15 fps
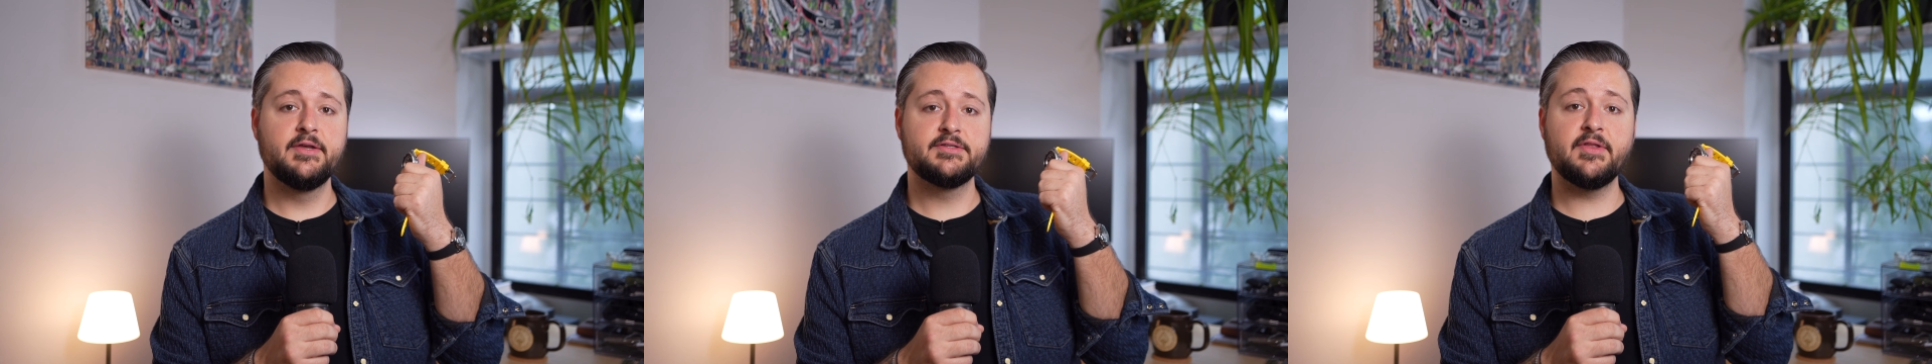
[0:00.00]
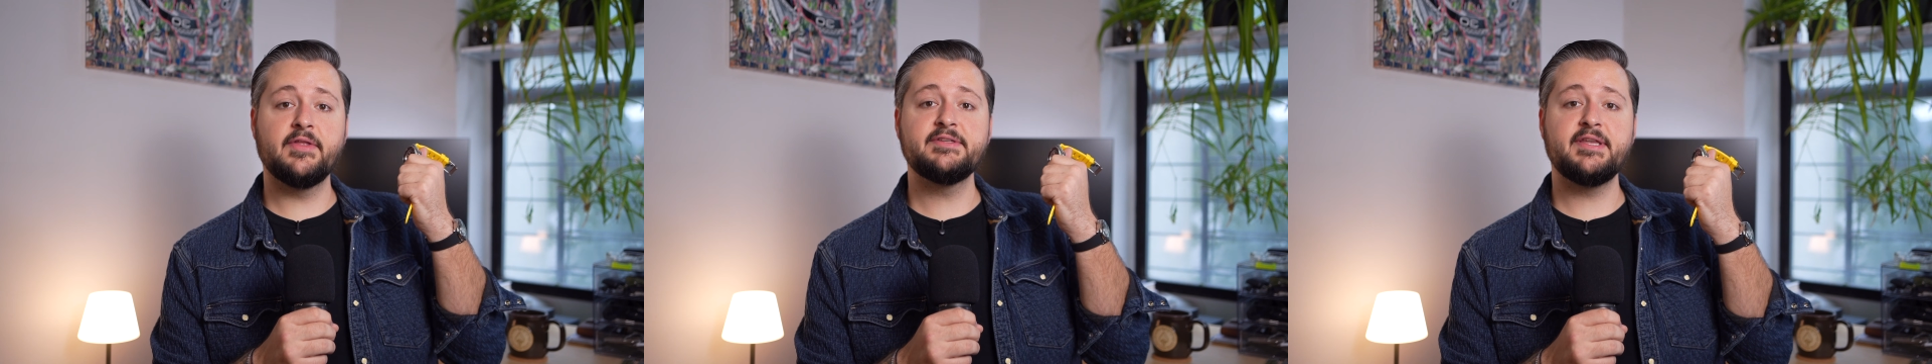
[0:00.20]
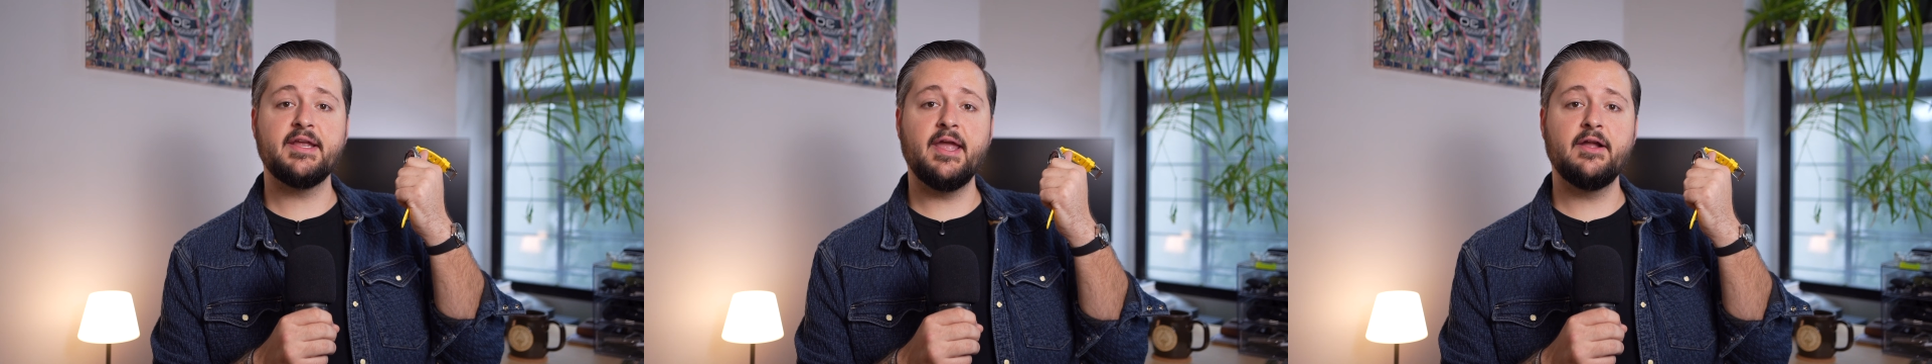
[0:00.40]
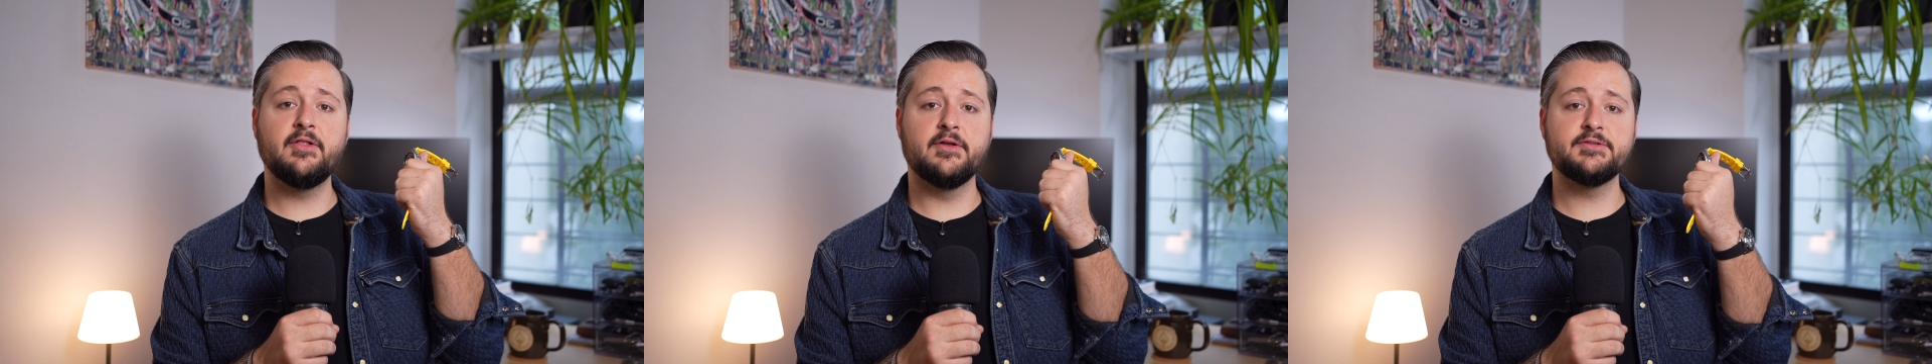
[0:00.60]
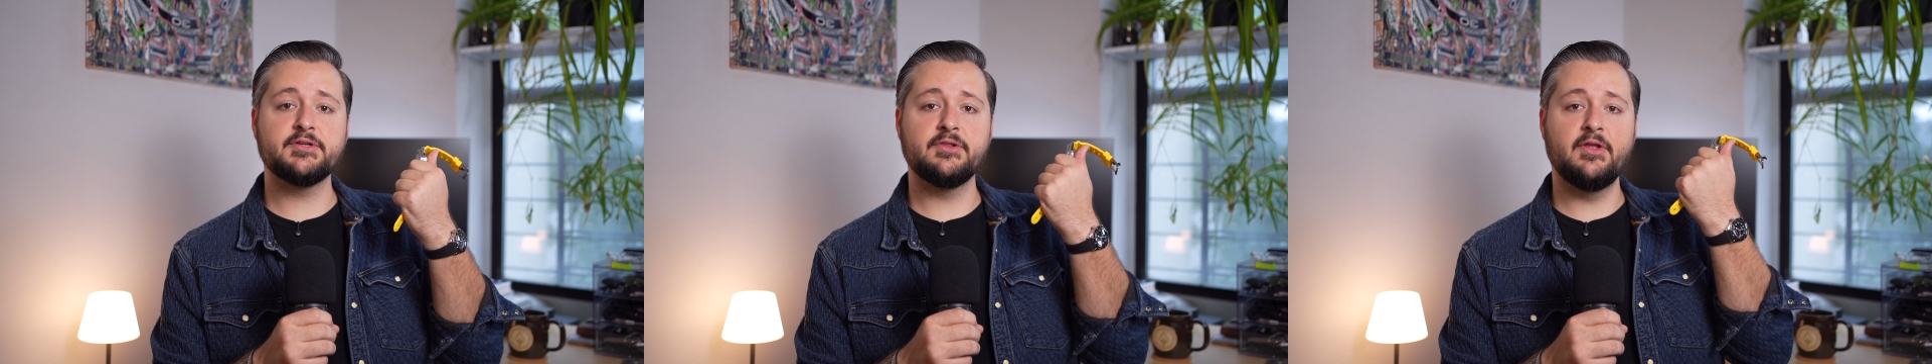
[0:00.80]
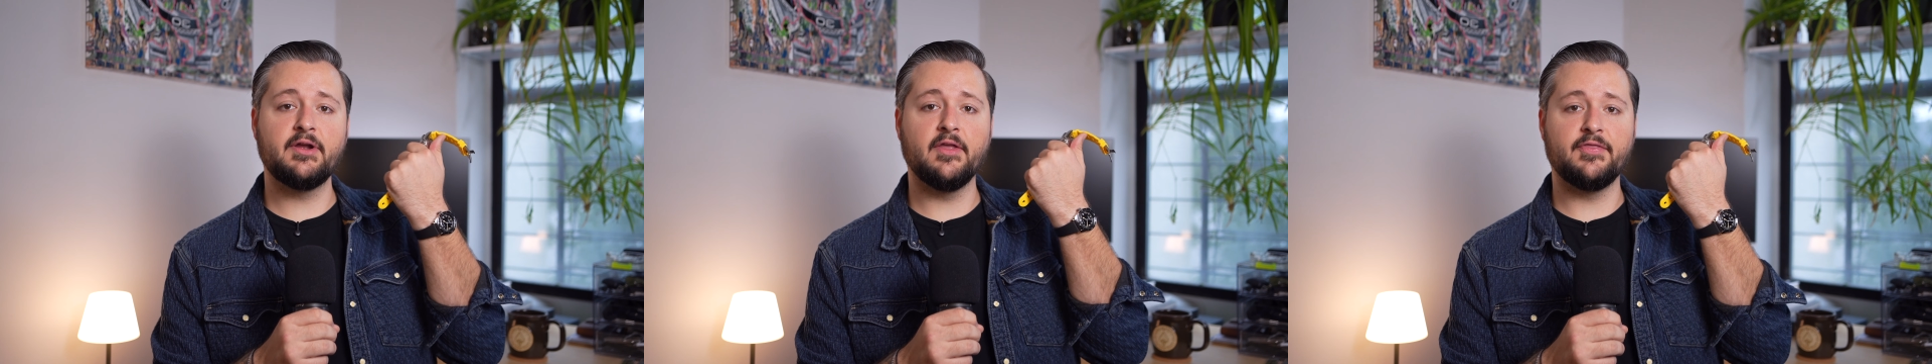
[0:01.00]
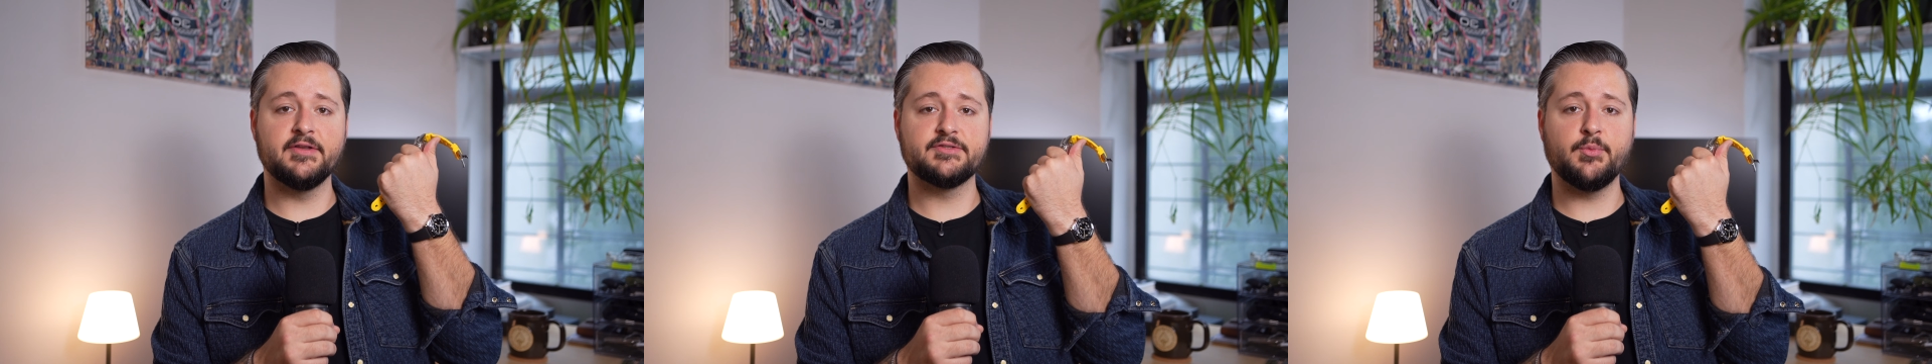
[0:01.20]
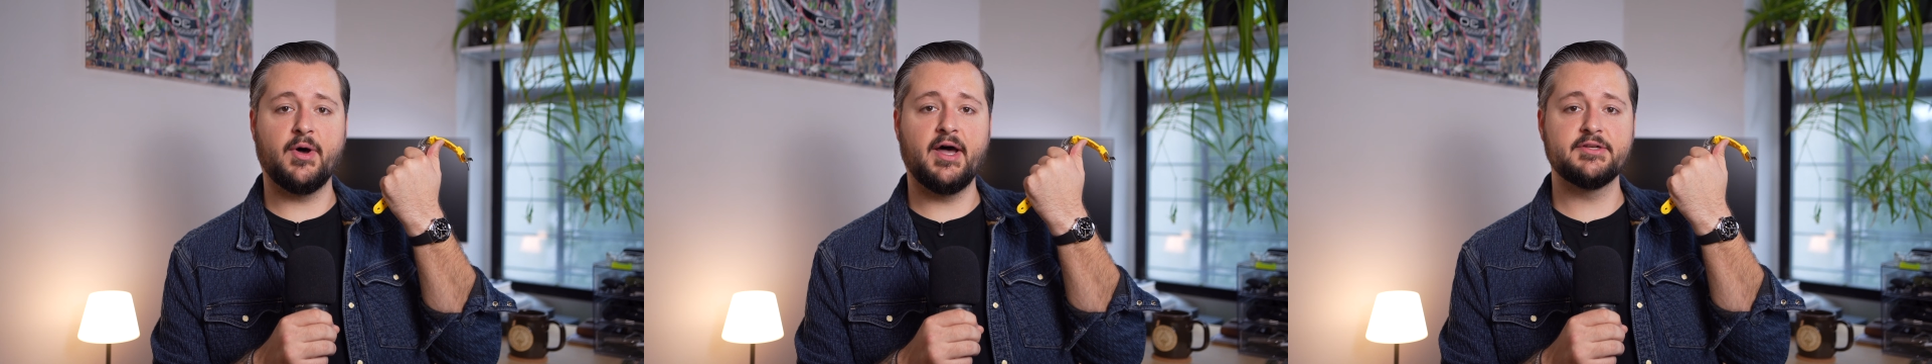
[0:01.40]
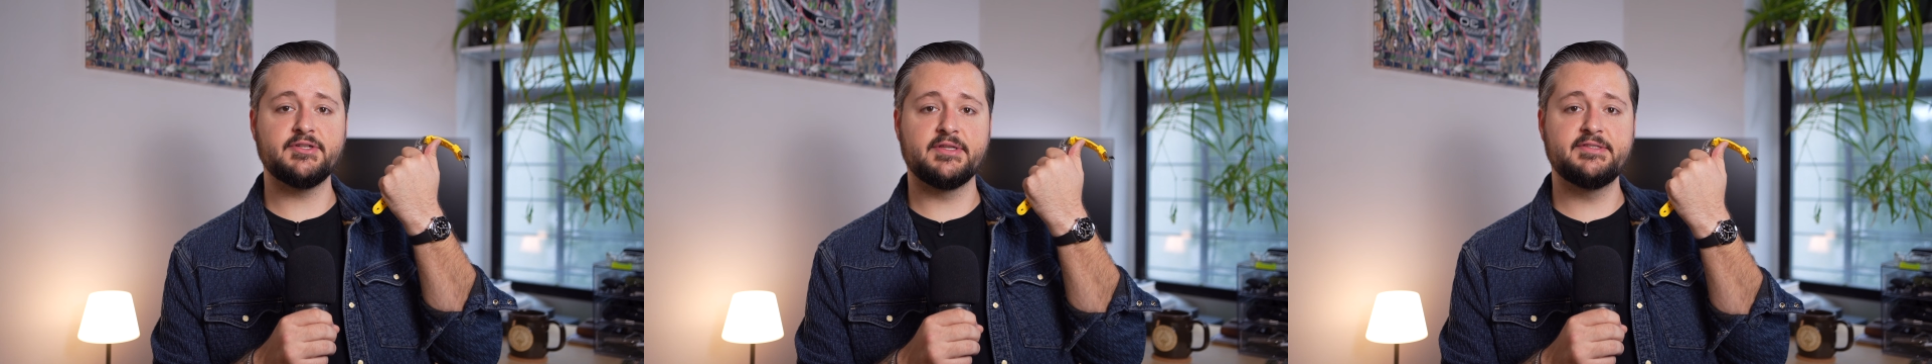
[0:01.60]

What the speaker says: So let's take a closer look at this watch